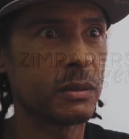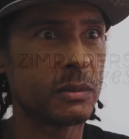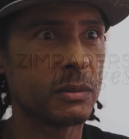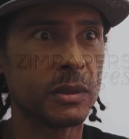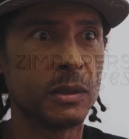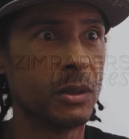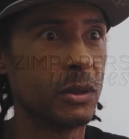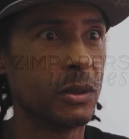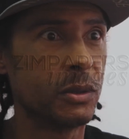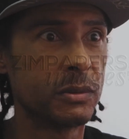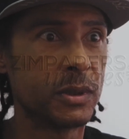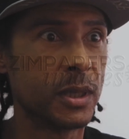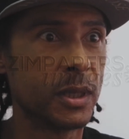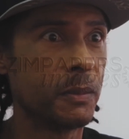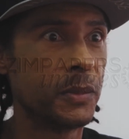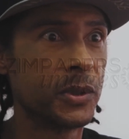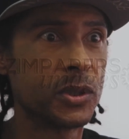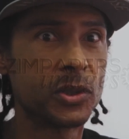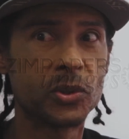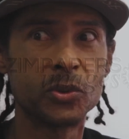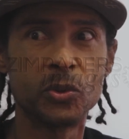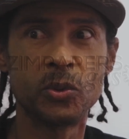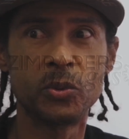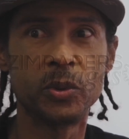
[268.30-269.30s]
you know, number
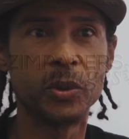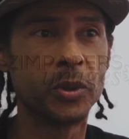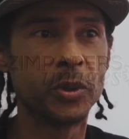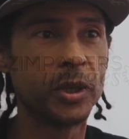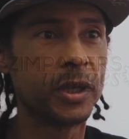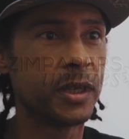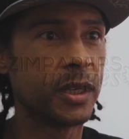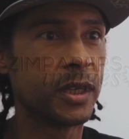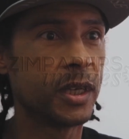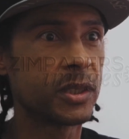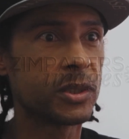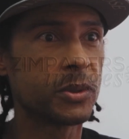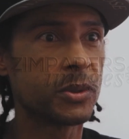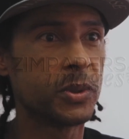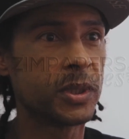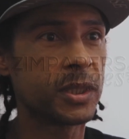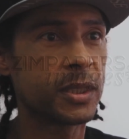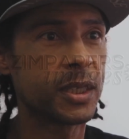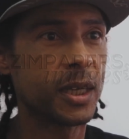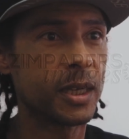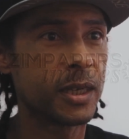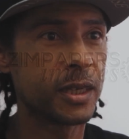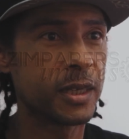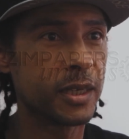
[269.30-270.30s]
2 we went there, so we
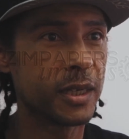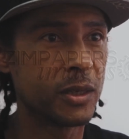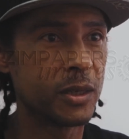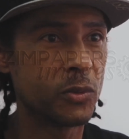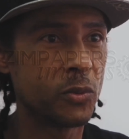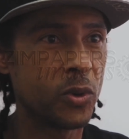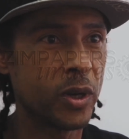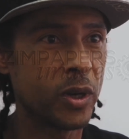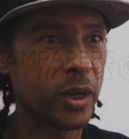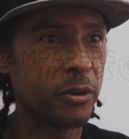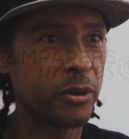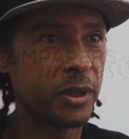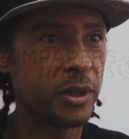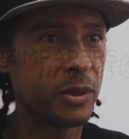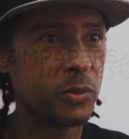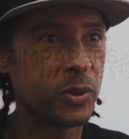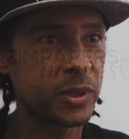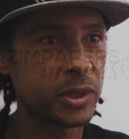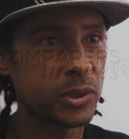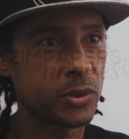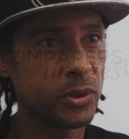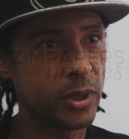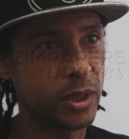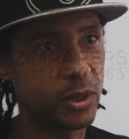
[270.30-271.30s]
started getting worried.
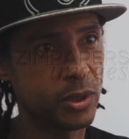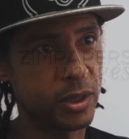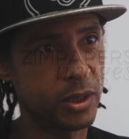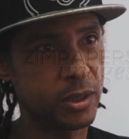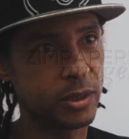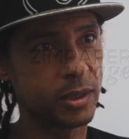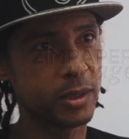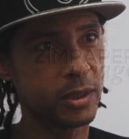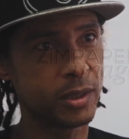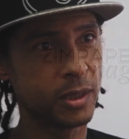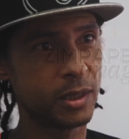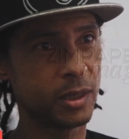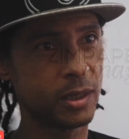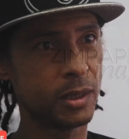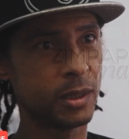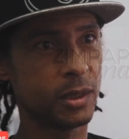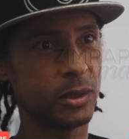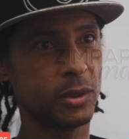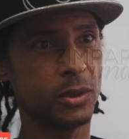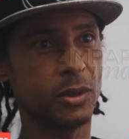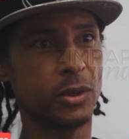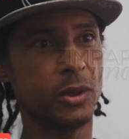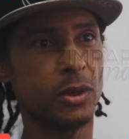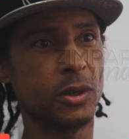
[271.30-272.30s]
What's going on?
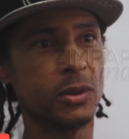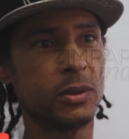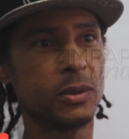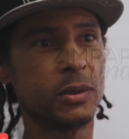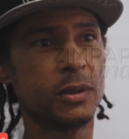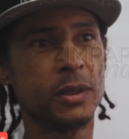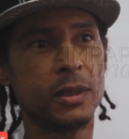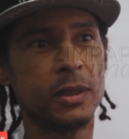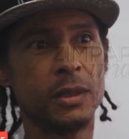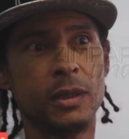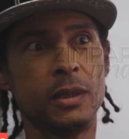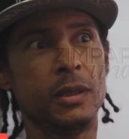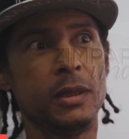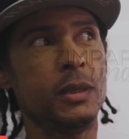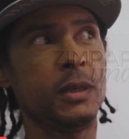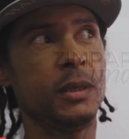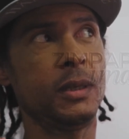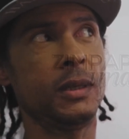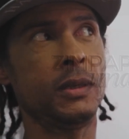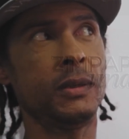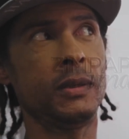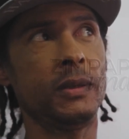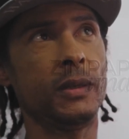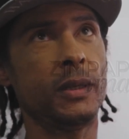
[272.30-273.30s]
You know,
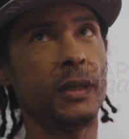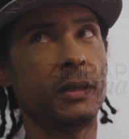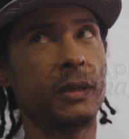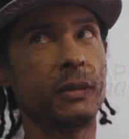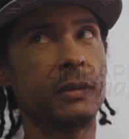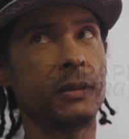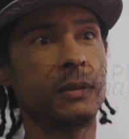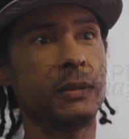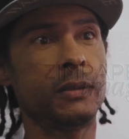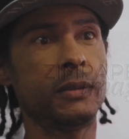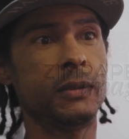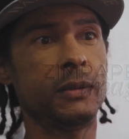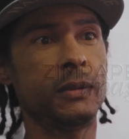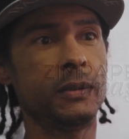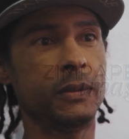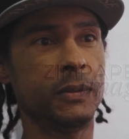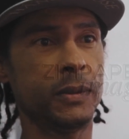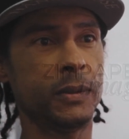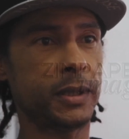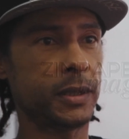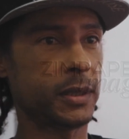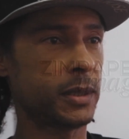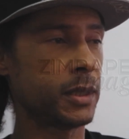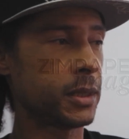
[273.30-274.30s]
you're like, oh,
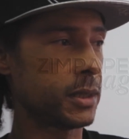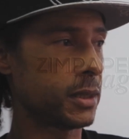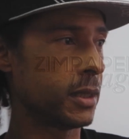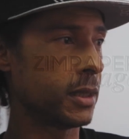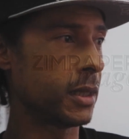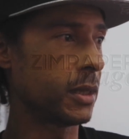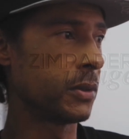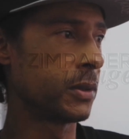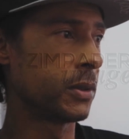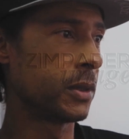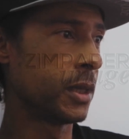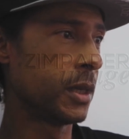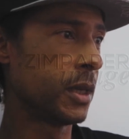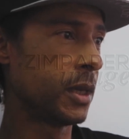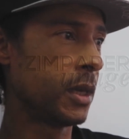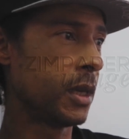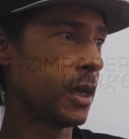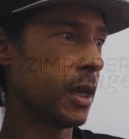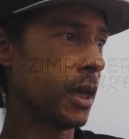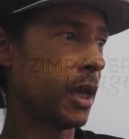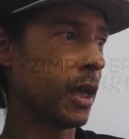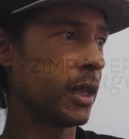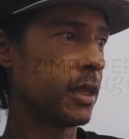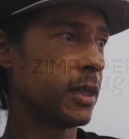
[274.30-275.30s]
what's this now?
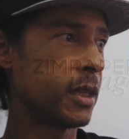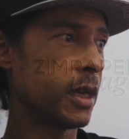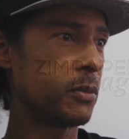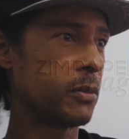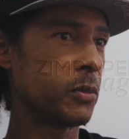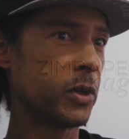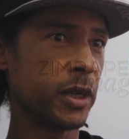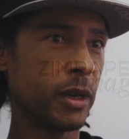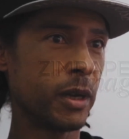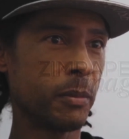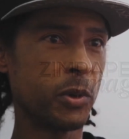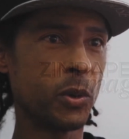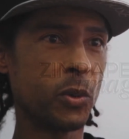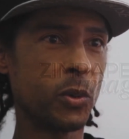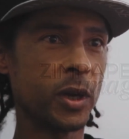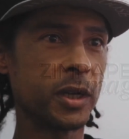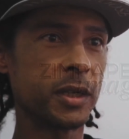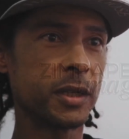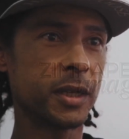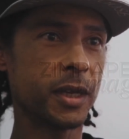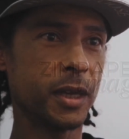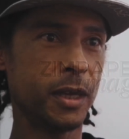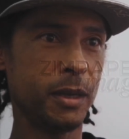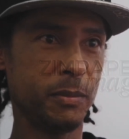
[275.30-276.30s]
And then when number
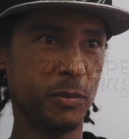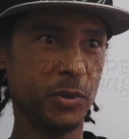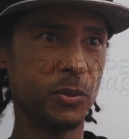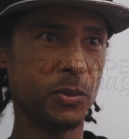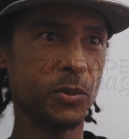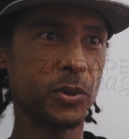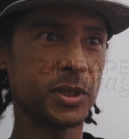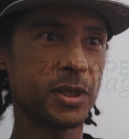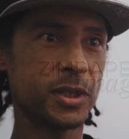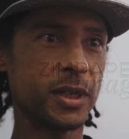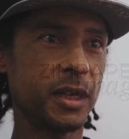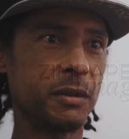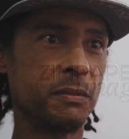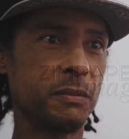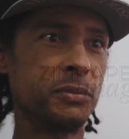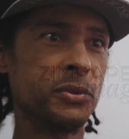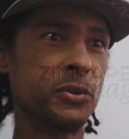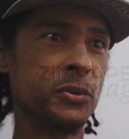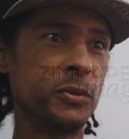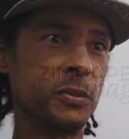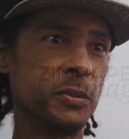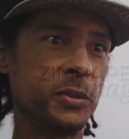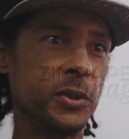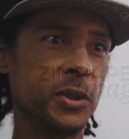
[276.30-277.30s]
1 came, it was like
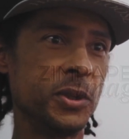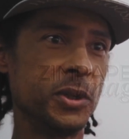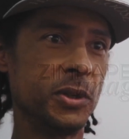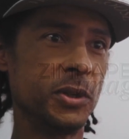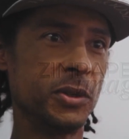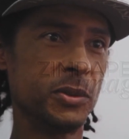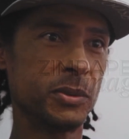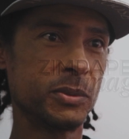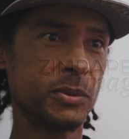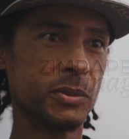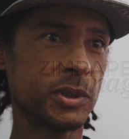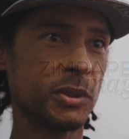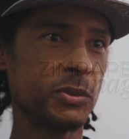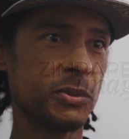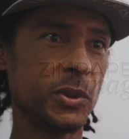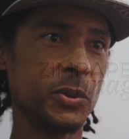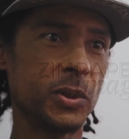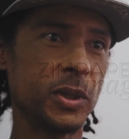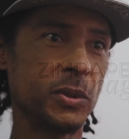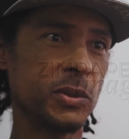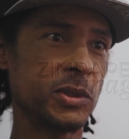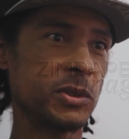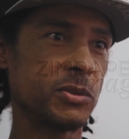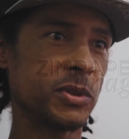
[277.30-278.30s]
boom, you know. So we
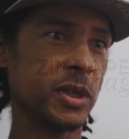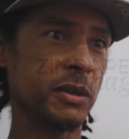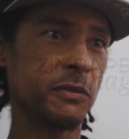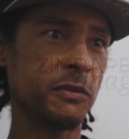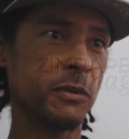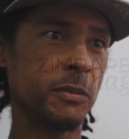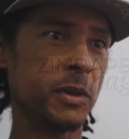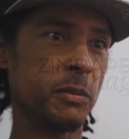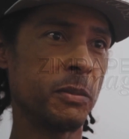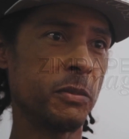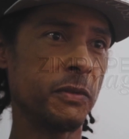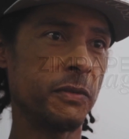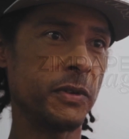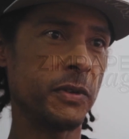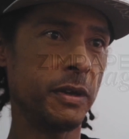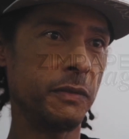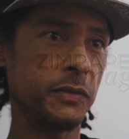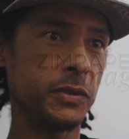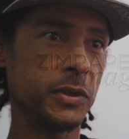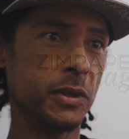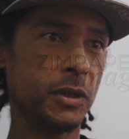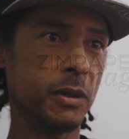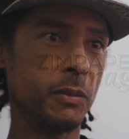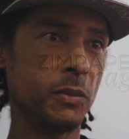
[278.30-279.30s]
went straight from number
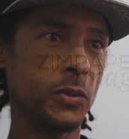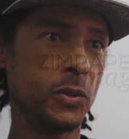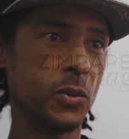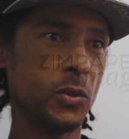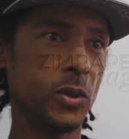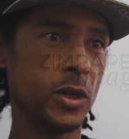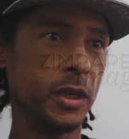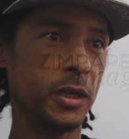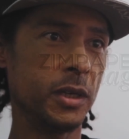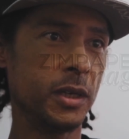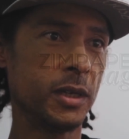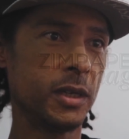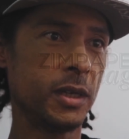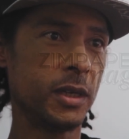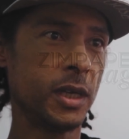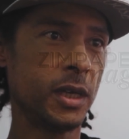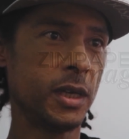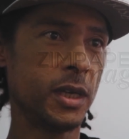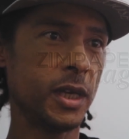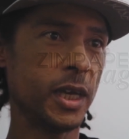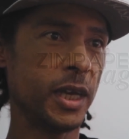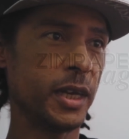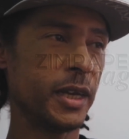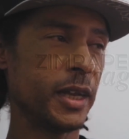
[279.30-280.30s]
5 to number 1,
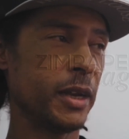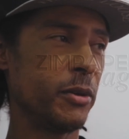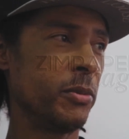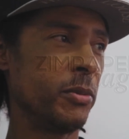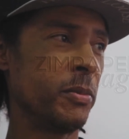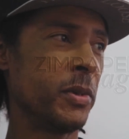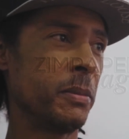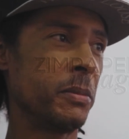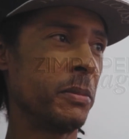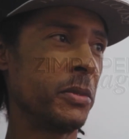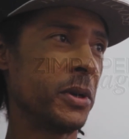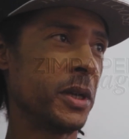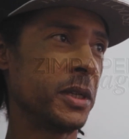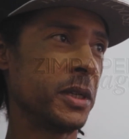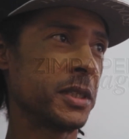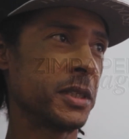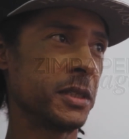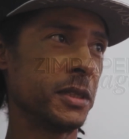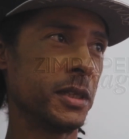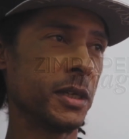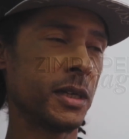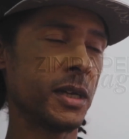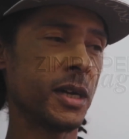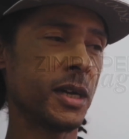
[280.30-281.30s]
and I remember us
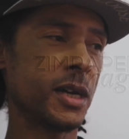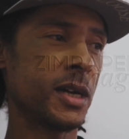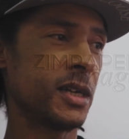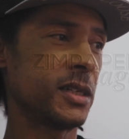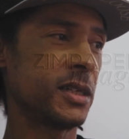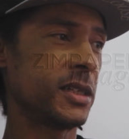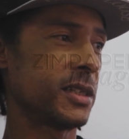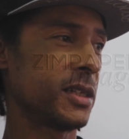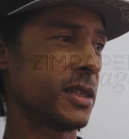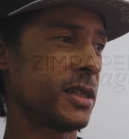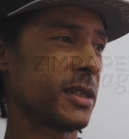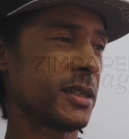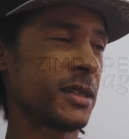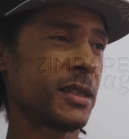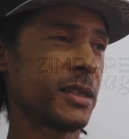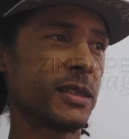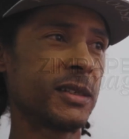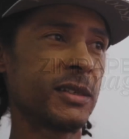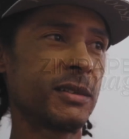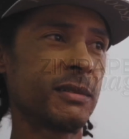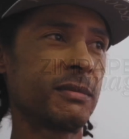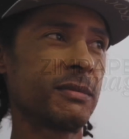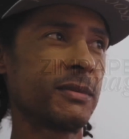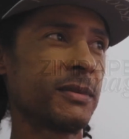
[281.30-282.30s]
in the car
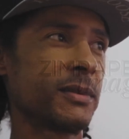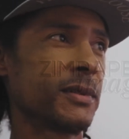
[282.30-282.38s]
just